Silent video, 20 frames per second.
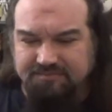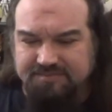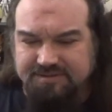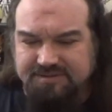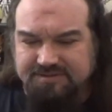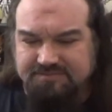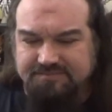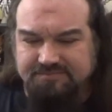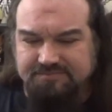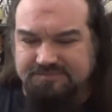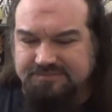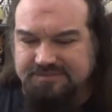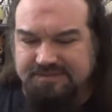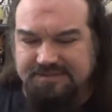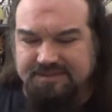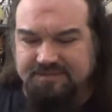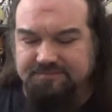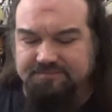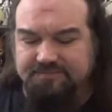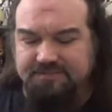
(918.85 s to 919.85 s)
but
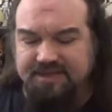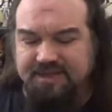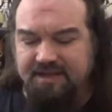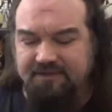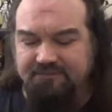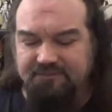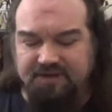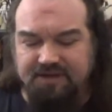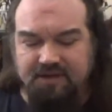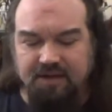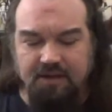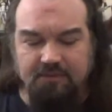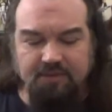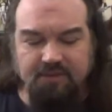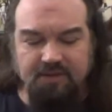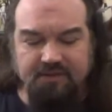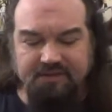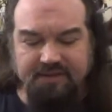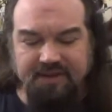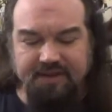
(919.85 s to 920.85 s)
yeah, can't figure out
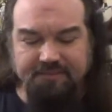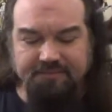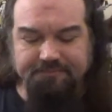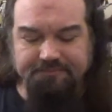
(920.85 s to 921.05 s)
where it's at.